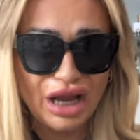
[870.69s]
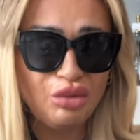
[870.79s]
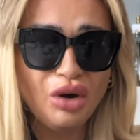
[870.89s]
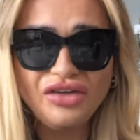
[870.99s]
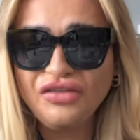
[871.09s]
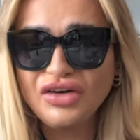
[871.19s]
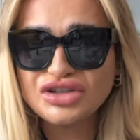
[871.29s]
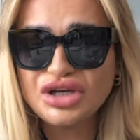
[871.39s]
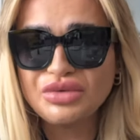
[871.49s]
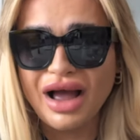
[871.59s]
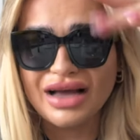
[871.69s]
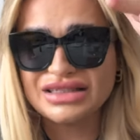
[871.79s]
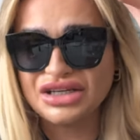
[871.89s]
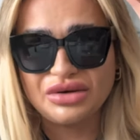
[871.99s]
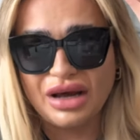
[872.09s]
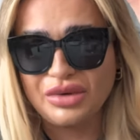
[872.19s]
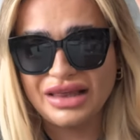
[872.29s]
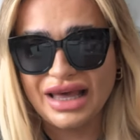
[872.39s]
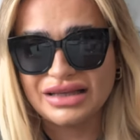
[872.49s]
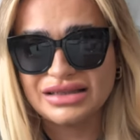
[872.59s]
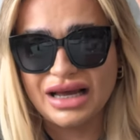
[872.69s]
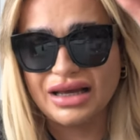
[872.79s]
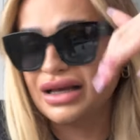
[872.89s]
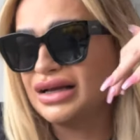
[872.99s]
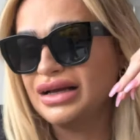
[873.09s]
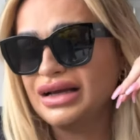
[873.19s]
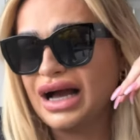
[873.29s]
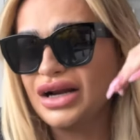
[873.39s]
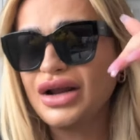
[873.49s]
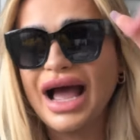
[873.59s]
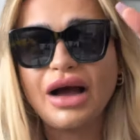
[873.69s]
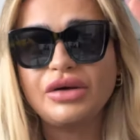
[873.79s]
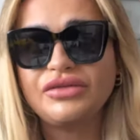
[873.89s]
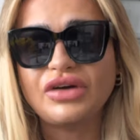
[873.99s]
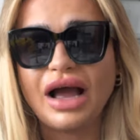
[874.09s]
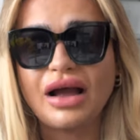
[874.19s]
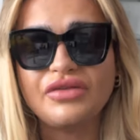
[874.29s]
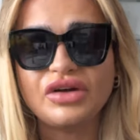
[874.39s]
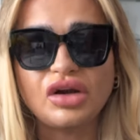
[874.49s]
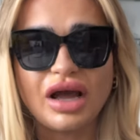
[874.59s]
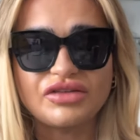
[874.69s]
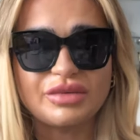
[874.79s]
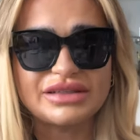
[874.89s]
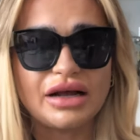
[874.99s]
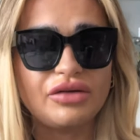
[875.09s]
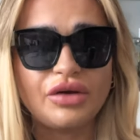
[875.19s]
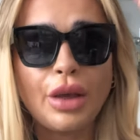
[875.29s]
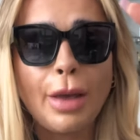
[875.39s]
what the fuck do you guys do? Like with kids, like I don't know how I didn't. I can't even look after myself.